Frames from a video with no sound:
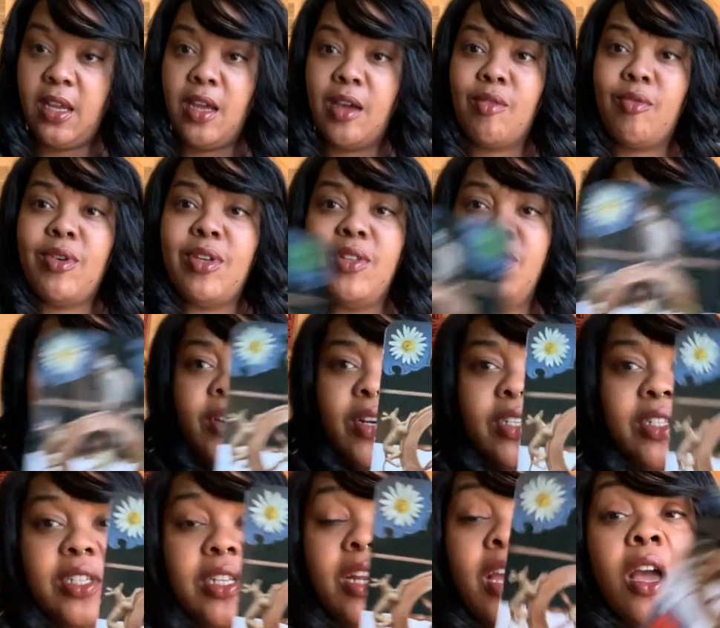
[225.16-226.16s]
Wheel of
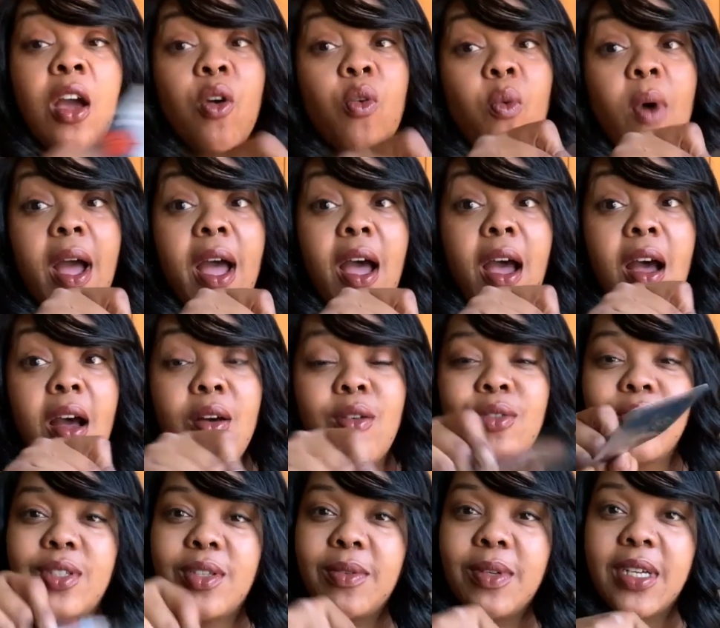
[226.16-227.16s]
Fortune. Wow.
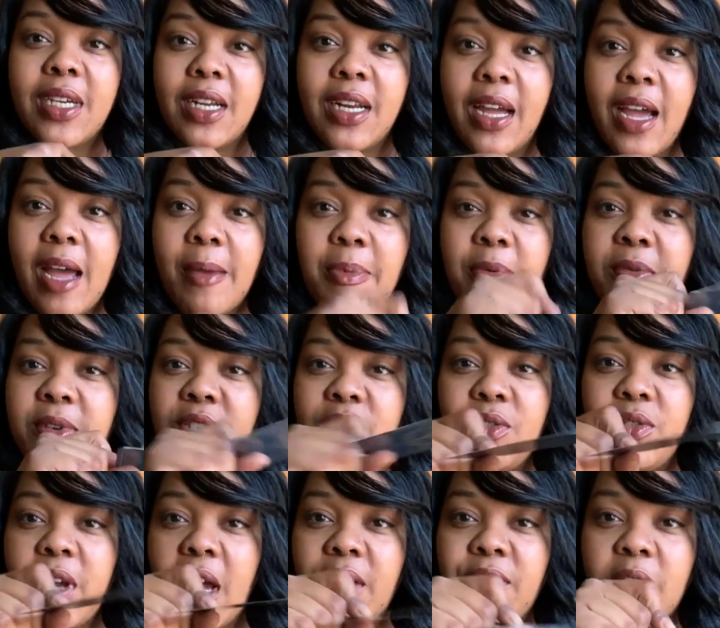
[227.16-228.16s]
So what could have happened was you
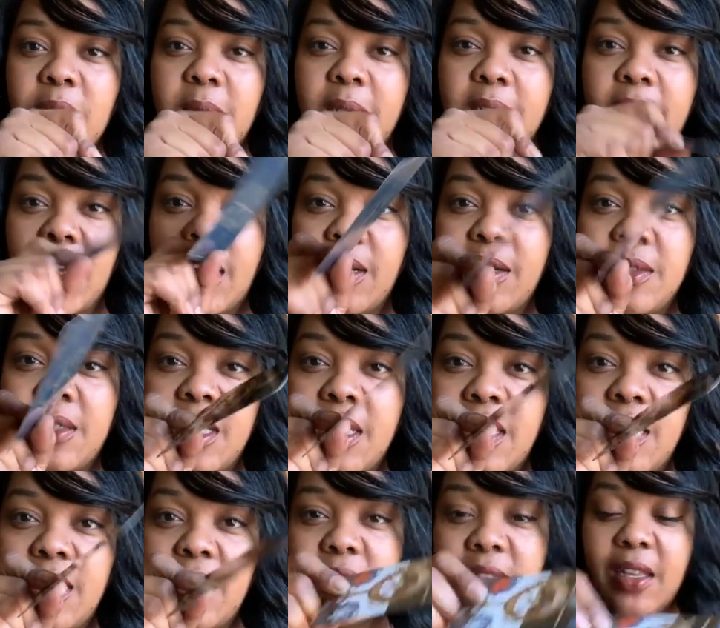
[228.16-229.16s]
gave up the ghost and
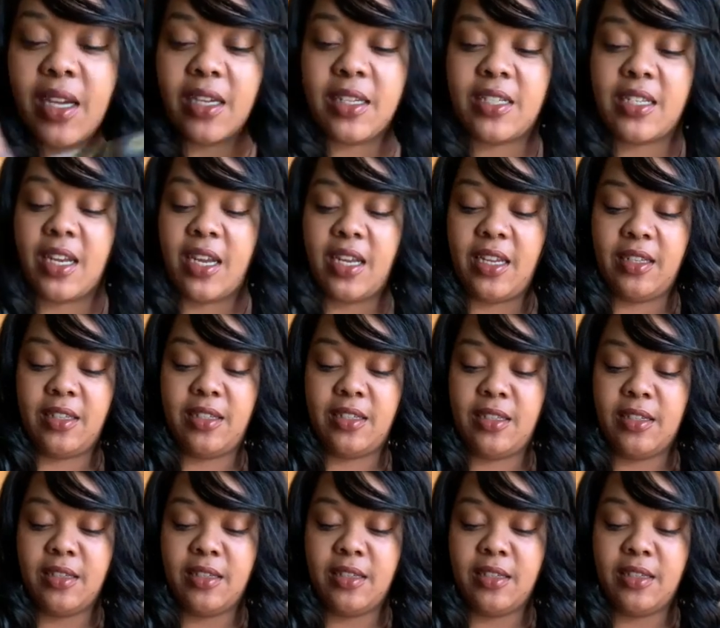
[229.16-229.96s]
then your luck changed.